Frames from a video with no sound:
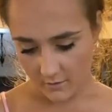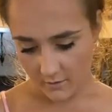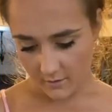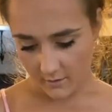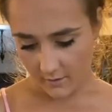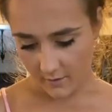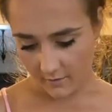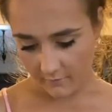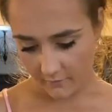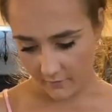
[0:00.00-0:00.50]

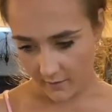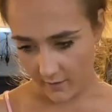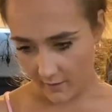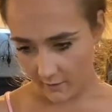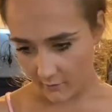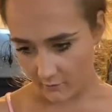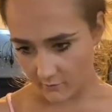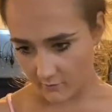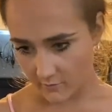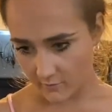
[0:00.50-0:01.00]

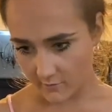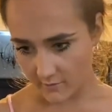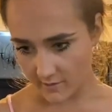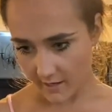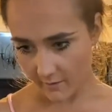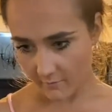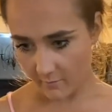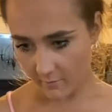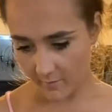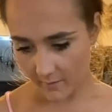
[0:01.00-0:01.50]
avocados because I
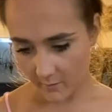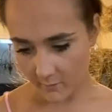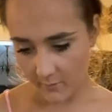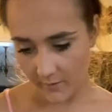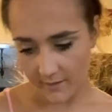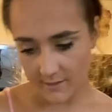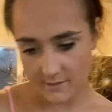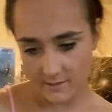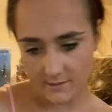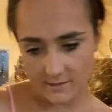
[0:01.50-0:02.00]
will be
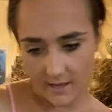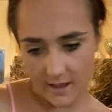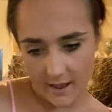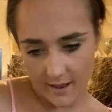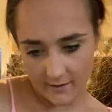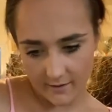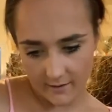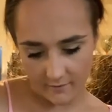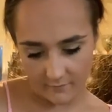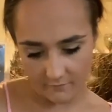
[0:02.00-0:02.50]
quite
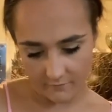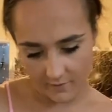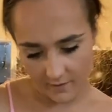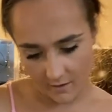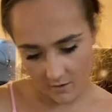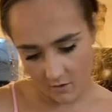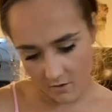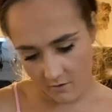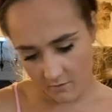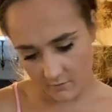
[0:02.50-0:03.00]
sad if they
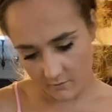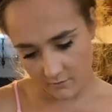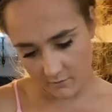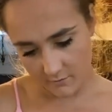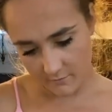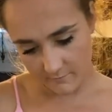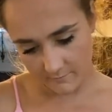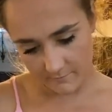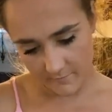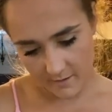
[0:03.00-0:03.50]

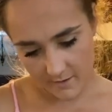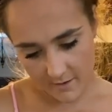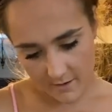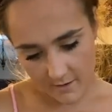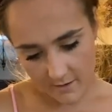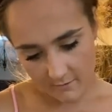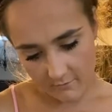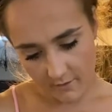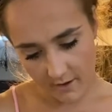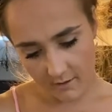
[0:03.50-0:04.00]
aren't.
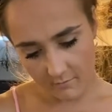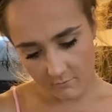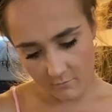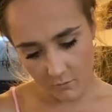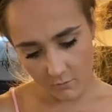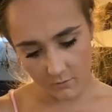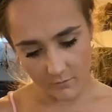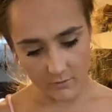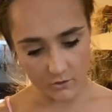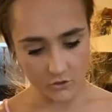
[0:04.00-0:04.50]
Right,
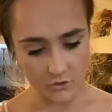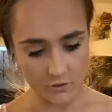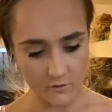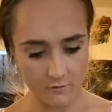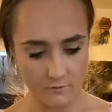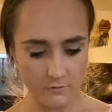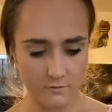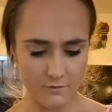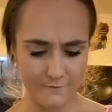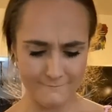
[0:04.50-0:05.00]
moment of
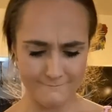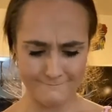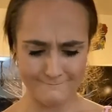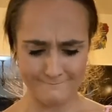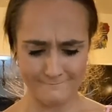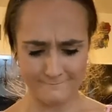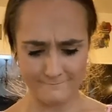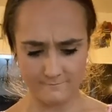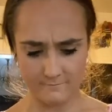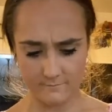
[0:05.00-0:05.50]
truth.
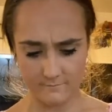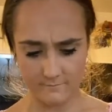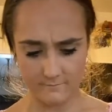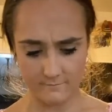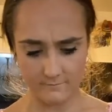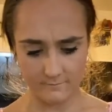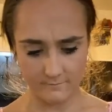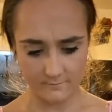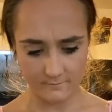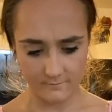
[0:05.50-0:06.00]

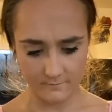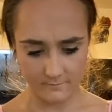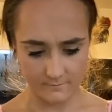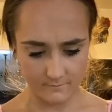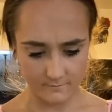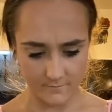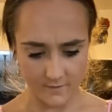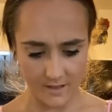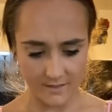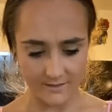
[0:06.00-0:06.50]

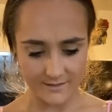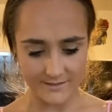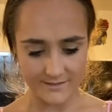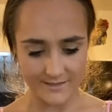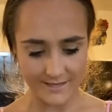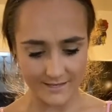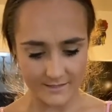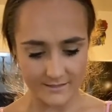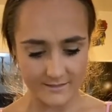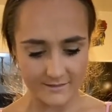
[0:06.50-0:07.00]
Right, this
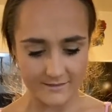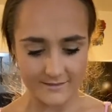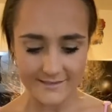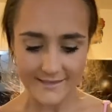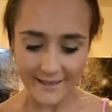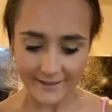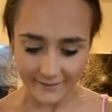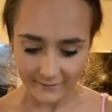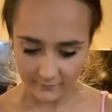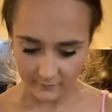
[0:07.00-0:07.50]
takes
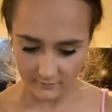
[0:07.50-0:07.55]
skill.